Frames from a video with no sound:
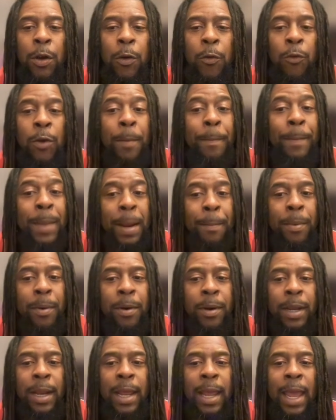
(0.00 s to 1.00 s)

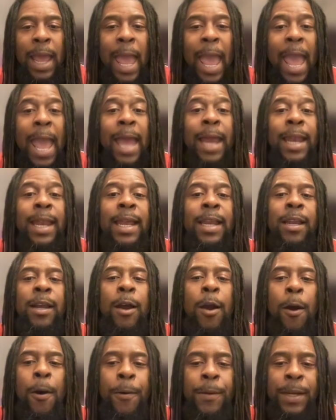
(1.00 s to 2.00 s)
remembered, and
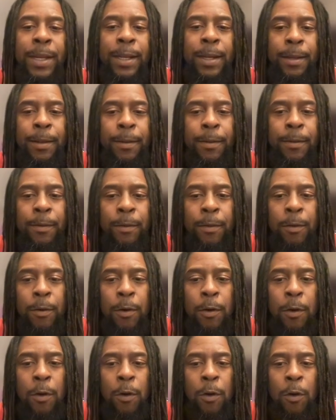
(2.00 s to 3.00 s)
encoded.
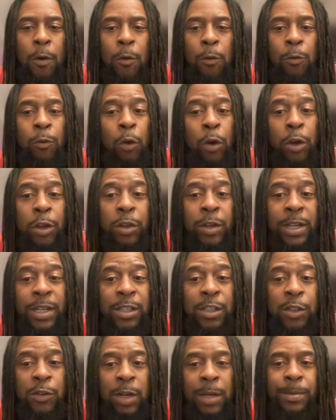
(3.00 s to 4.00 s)
Royal
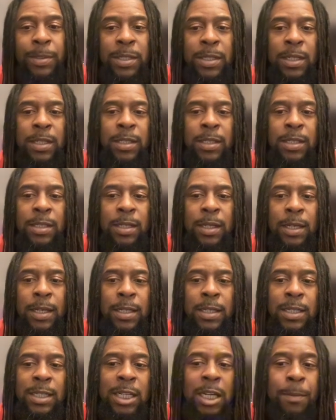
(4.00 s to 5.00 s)
inscriptions,
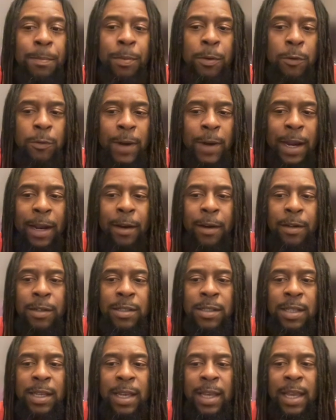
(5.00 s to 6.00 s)
temple
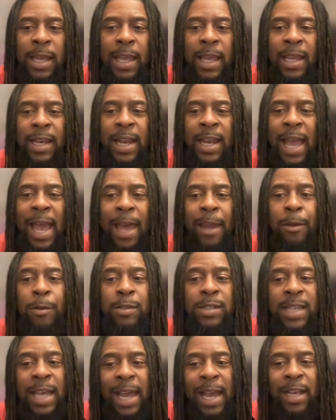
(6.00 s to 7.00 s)
records, and annal
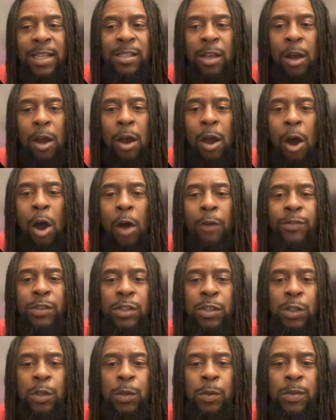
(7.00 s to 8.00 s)
texts
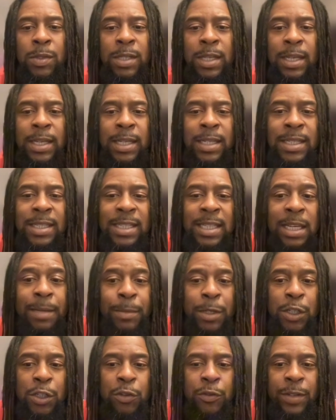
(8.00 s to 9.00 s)
often use
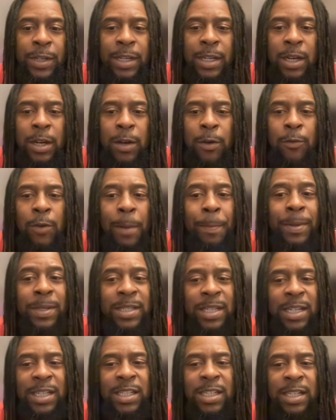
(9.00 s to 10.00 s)
symmetry,
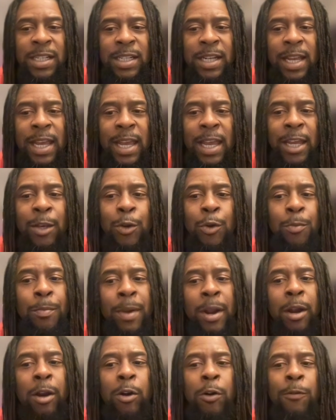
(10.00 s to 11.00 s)
repetition, and
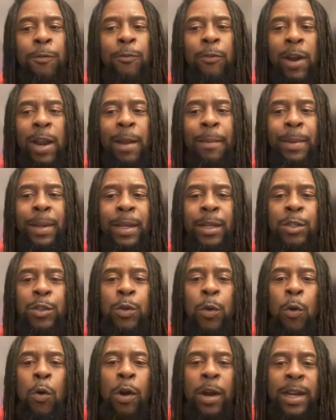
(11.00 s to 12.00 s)
numerical framing
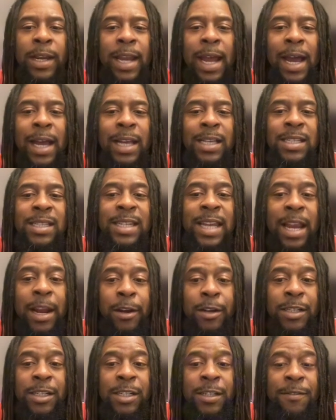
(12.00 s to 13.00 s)
to organize
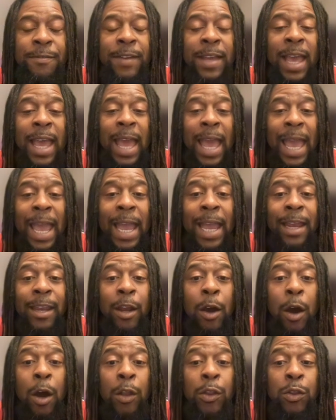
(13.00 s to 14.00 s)
narrative and
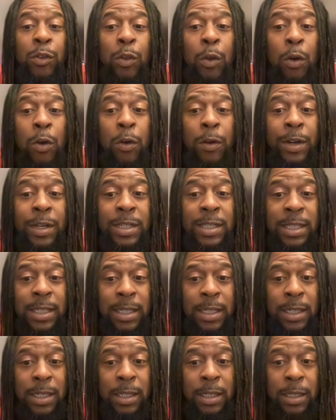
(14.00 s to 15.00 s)

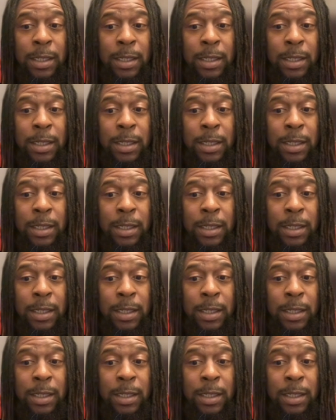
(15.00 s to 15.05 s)
authority.